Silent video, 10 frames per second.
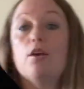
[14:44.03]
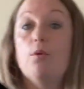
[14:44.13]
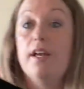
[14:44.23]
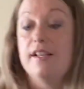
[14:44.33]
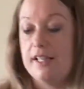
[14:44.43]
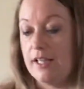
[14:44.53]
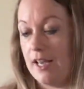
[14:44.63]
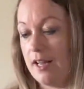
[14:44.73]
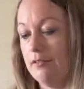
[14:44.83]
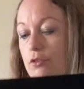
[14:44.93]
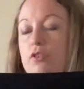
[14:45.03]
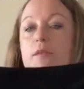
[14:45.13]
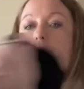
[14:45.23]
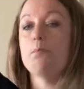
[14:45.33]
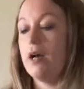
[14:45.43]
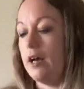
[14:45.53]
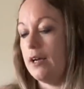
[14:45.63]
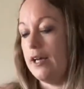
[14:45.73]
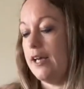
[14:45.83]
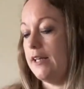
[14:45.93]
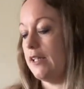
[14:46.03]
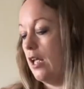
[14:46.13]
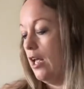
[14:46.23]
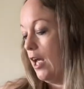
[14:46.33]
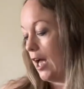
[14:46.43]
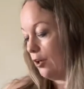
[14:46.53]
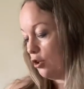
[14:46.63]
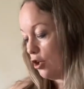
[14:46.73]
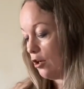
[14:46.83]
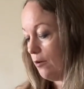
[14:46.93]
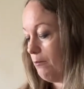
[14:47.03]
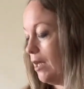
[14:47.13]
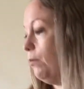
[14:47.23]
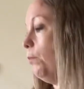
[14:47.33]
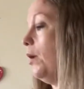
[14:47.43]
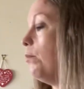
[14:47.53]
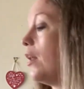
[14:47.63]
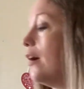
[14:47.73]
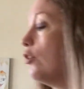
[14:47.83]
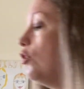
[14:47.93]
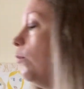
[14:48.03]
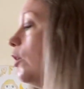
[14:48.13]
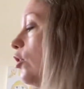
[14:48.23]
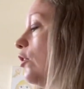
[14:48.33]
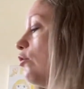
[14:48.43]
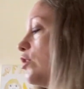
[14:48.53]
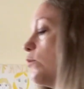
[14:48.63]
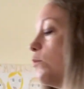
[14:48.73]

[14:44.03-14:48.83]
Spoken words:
quick because, again, Christmas parties. I know maybe people aren't going to be going to Christmas